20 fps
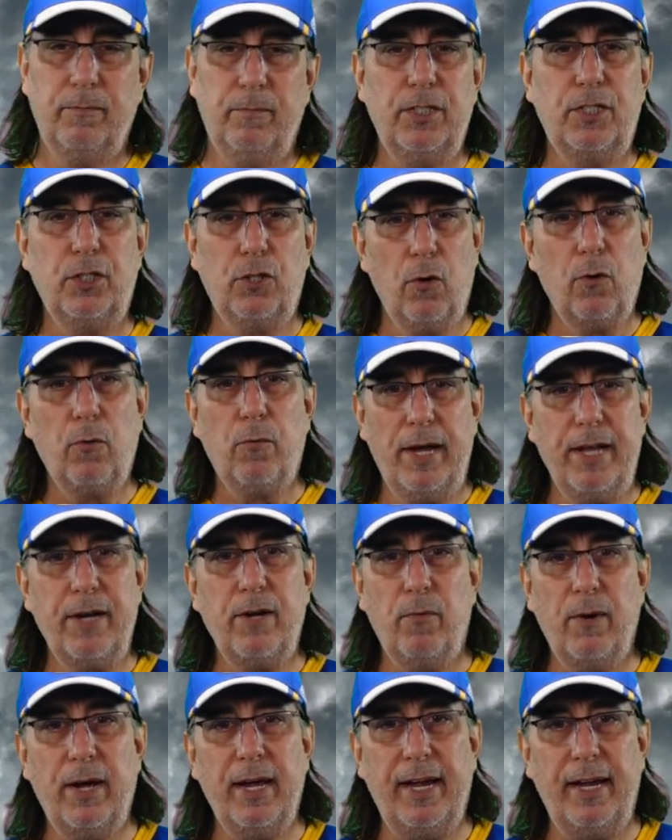We score right
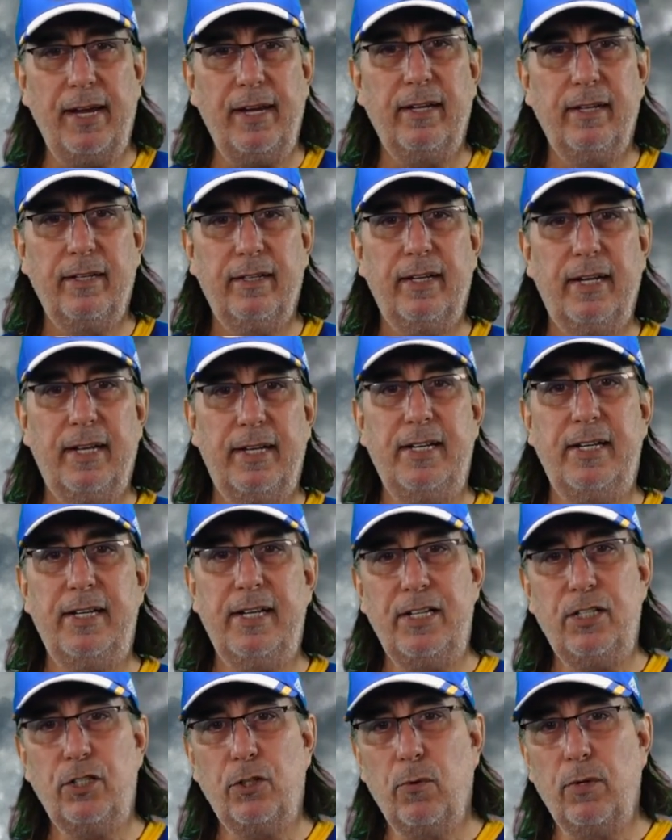away. And then
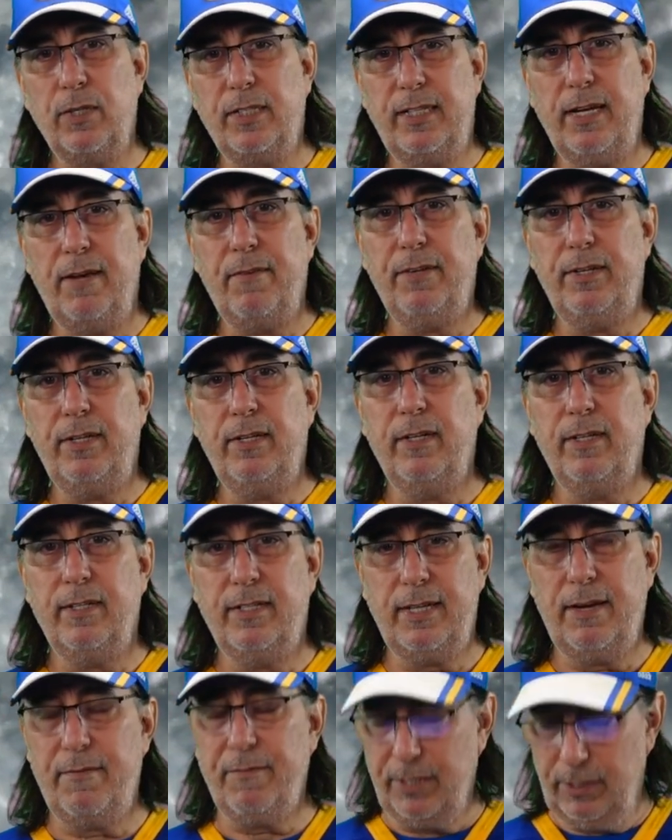they score
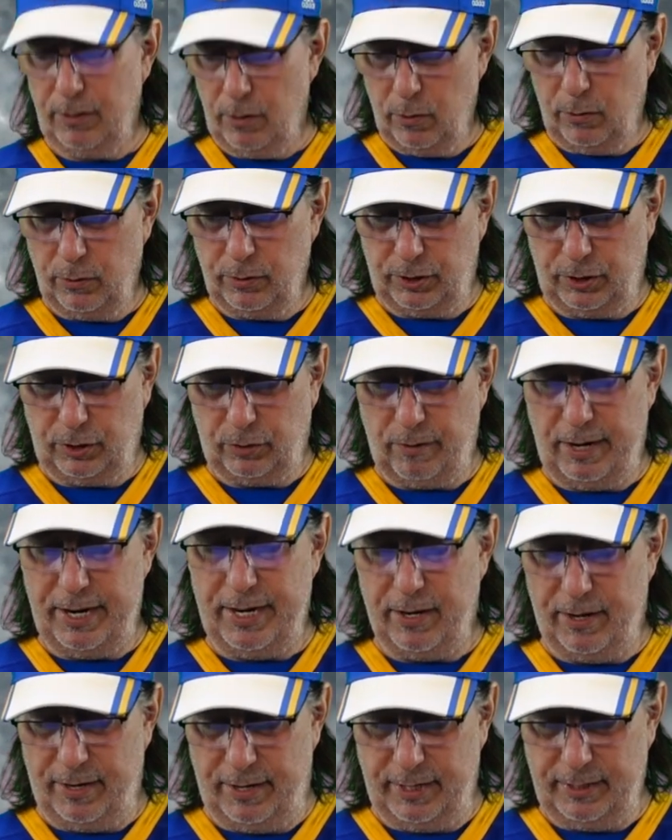seven goals straight
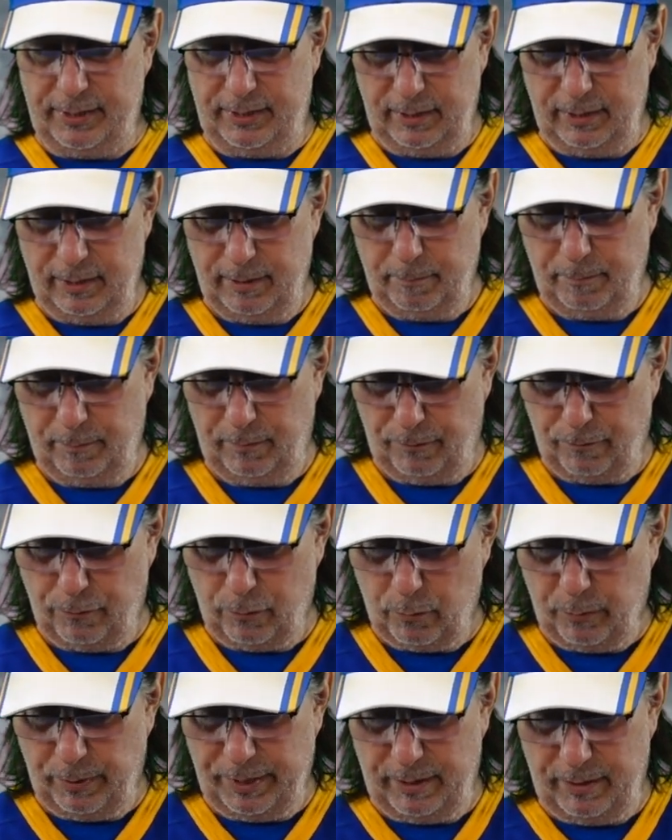on us
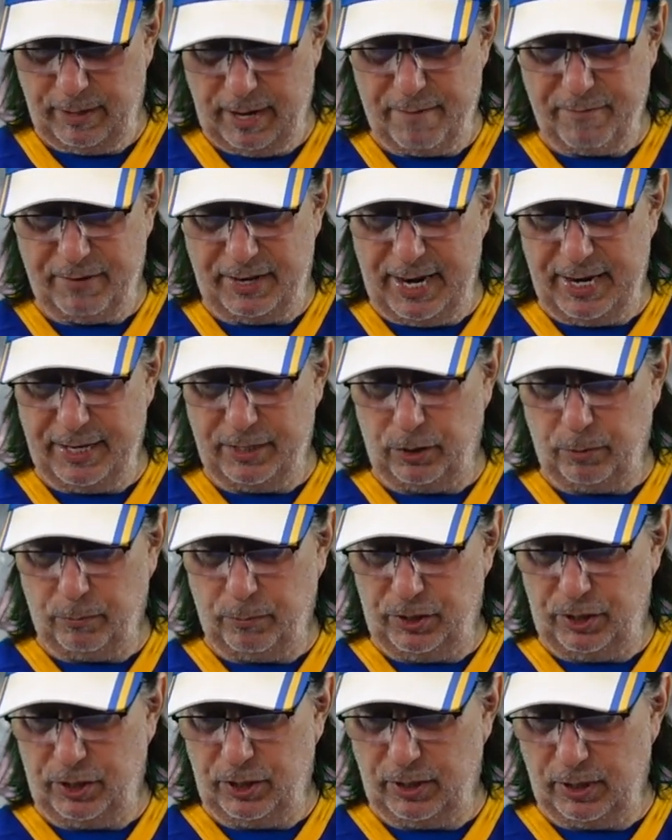before we have an answer,
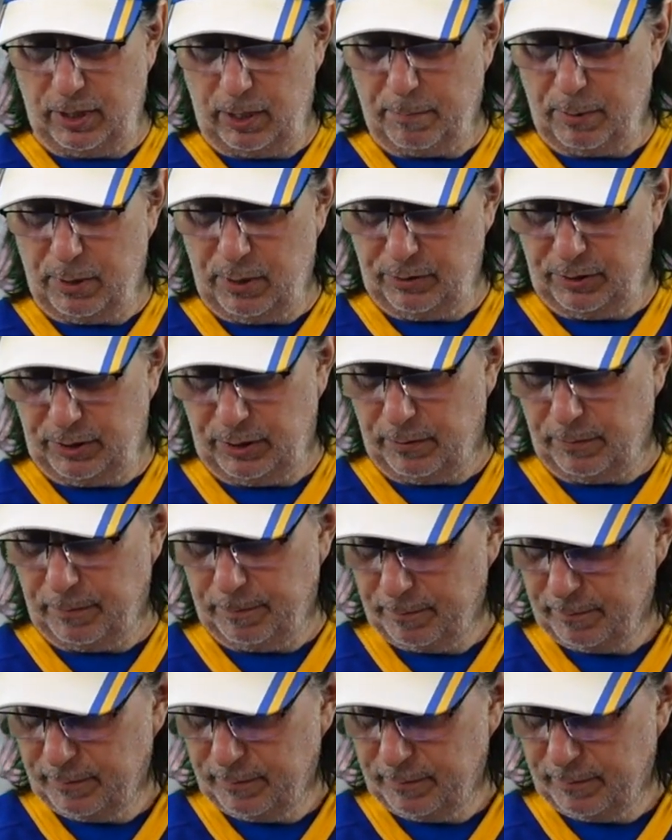which is Okposo.